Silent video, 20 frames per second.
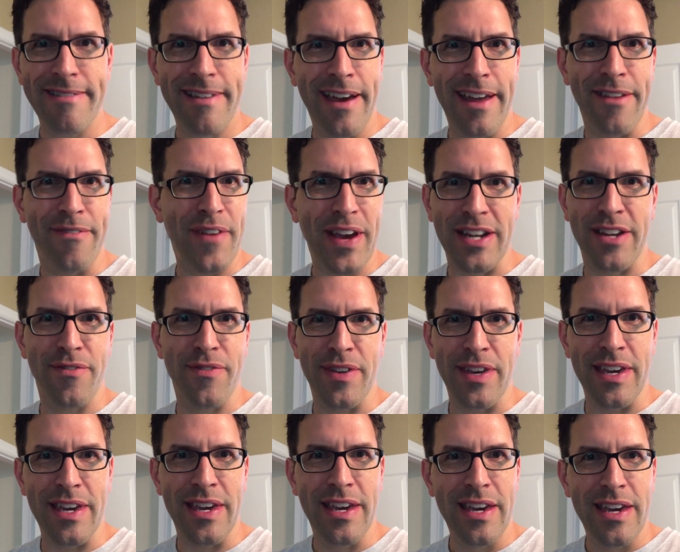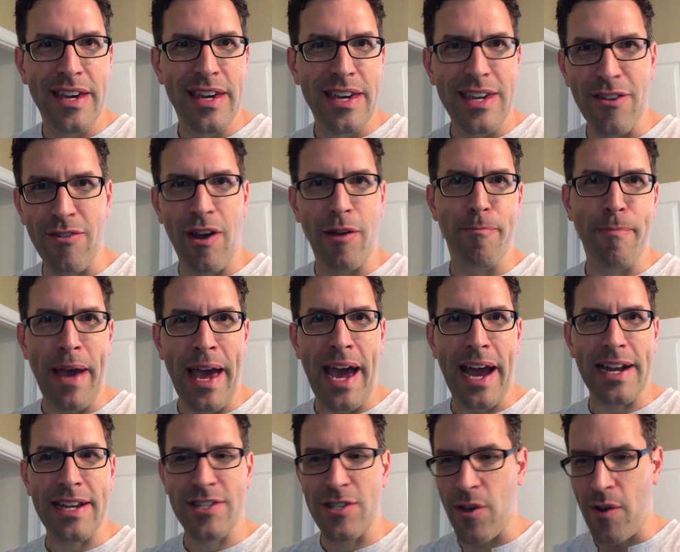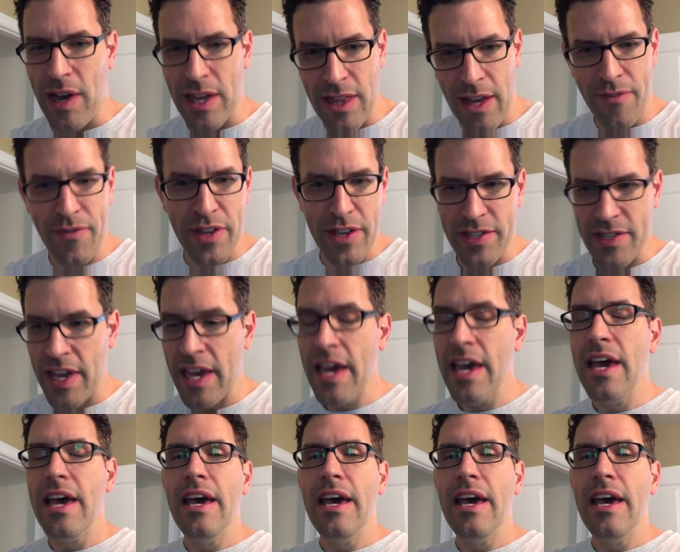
and effectively you're unpacked. So I love this.